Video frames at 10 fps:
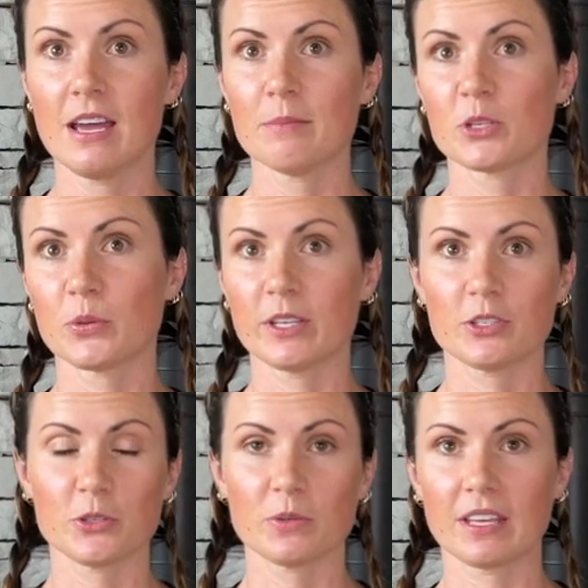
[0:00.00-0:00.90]
between
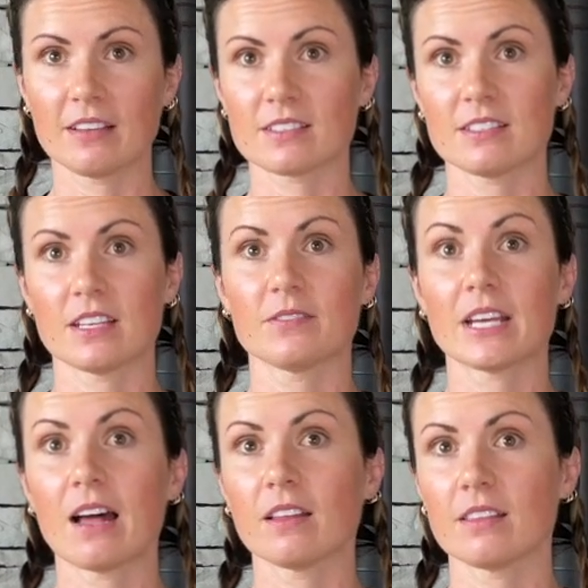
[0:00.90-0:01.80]
two things instead of
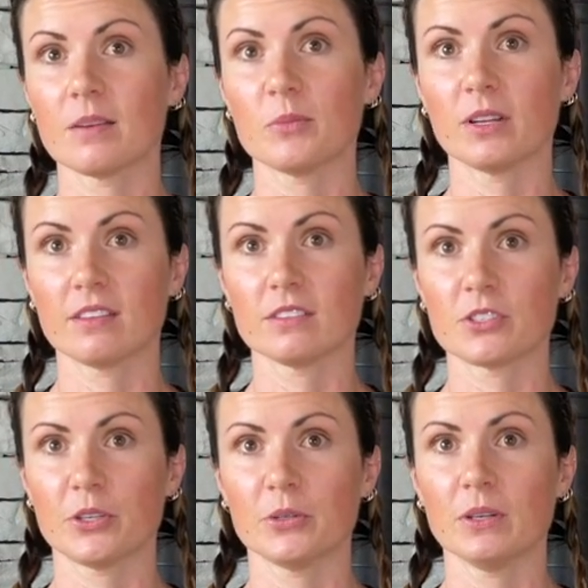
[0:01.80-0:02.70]
telling them what they'll
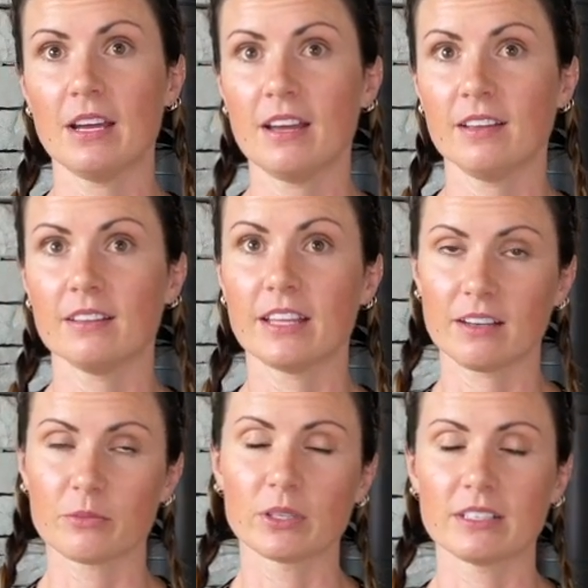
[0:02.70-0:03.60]
do, that
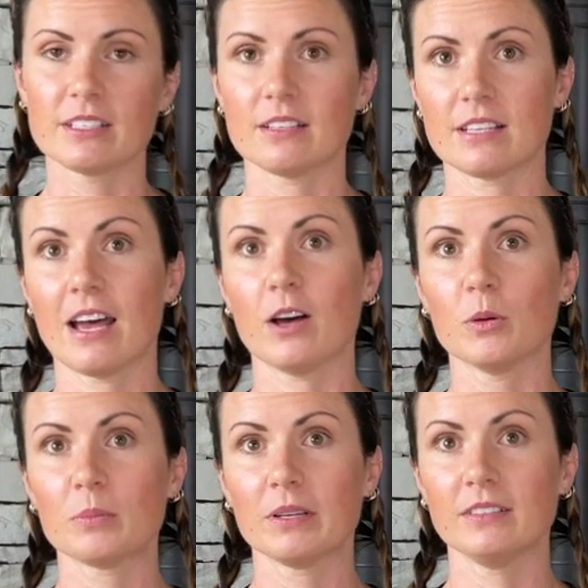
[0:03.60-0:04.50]
it really does
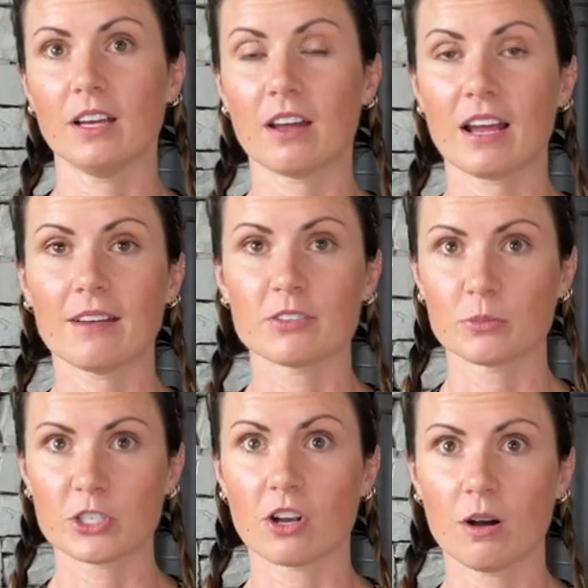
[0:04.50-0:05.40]
help not have so
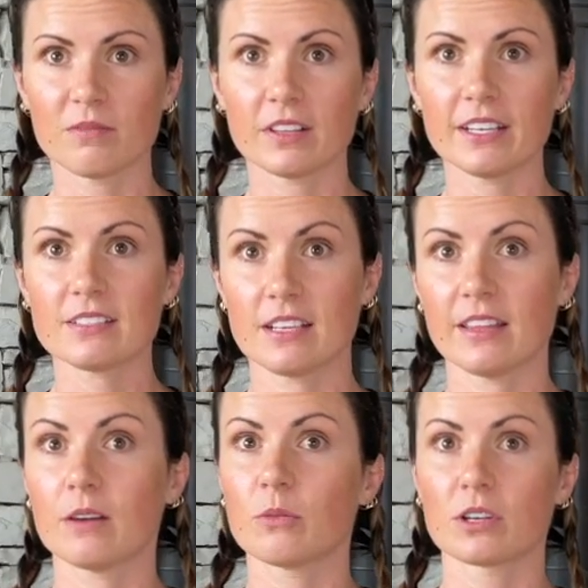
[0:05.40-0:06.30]
much conflict, and
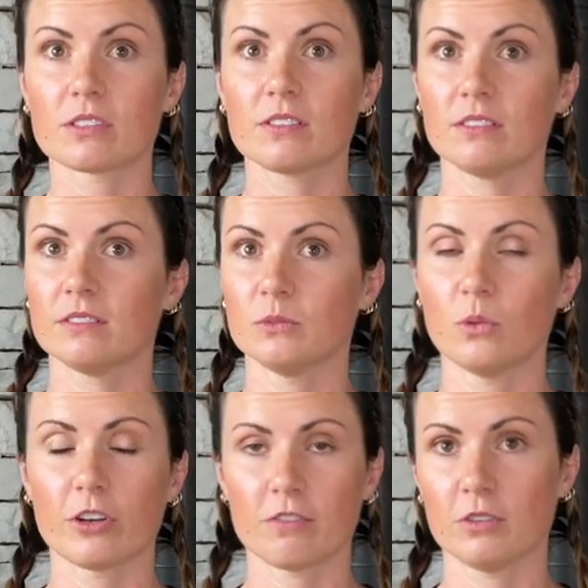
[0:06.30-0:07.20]
that worked
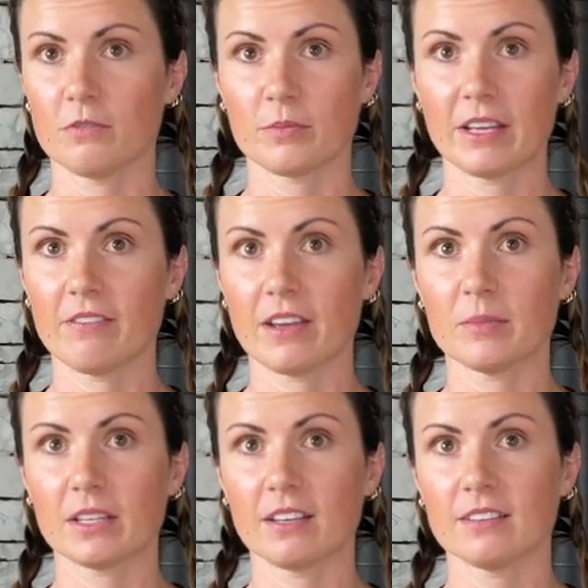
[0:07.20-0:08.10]
wonderful for my
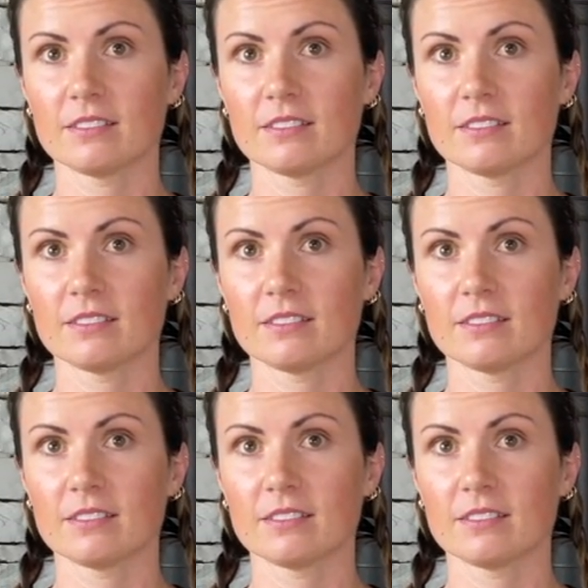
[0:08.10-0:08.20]
family.